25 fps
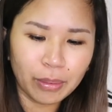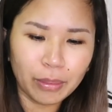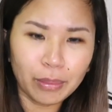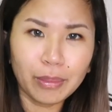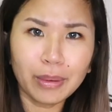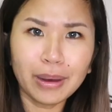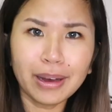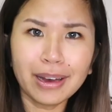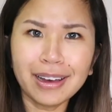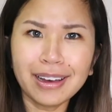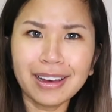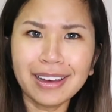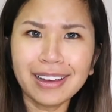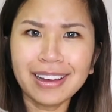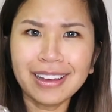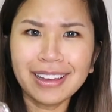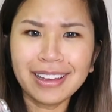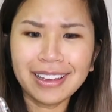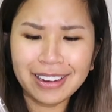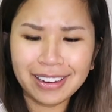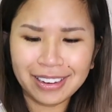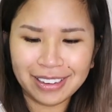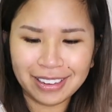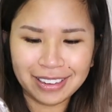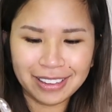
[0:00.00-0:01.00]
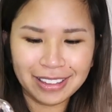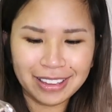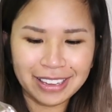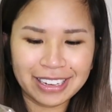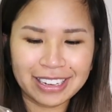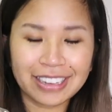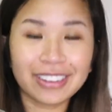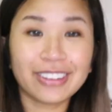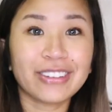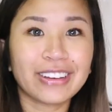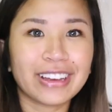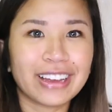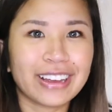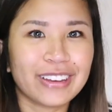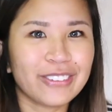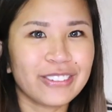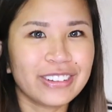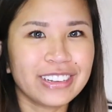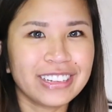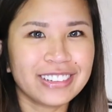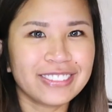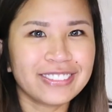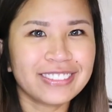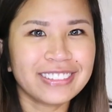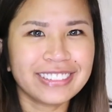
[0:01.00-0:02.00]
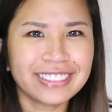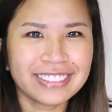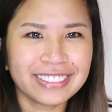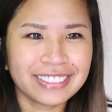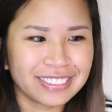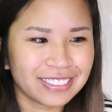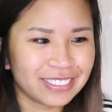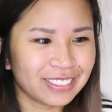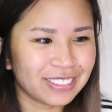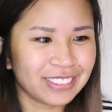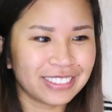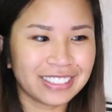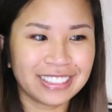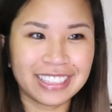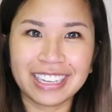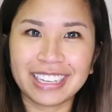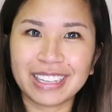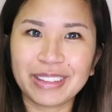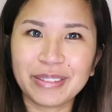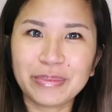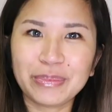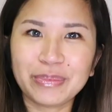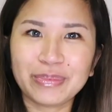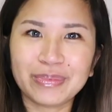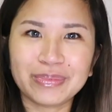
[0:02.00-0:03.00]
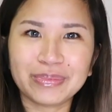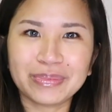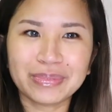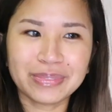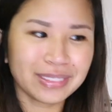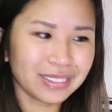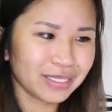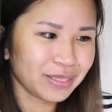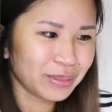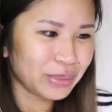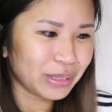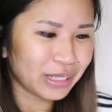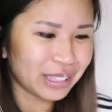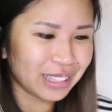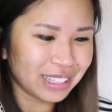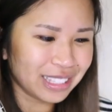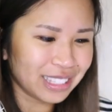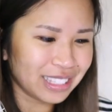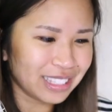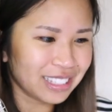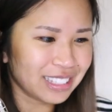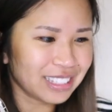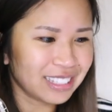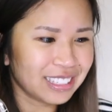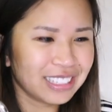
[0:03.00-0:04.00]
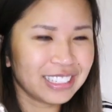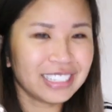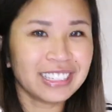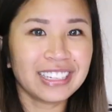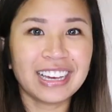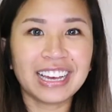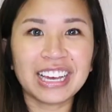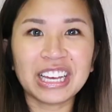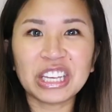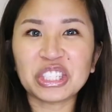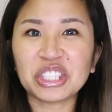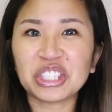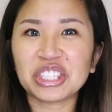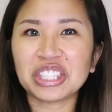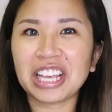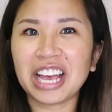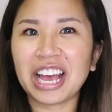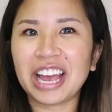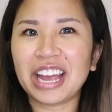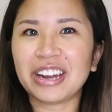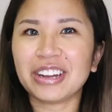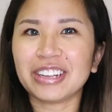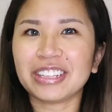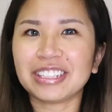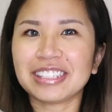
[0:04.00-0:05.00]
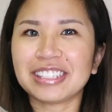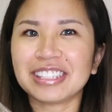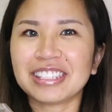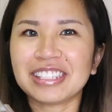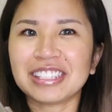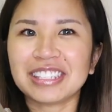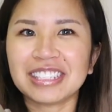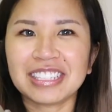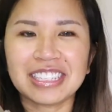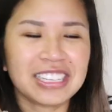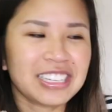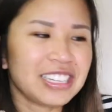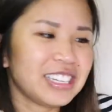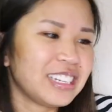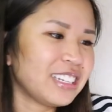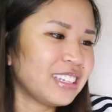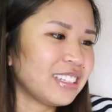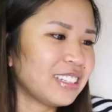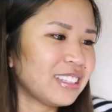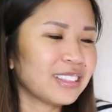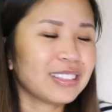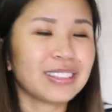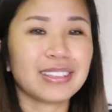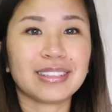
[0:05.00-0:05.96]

what? Like, okay, we, well, okay, let me put this the side. Let's see.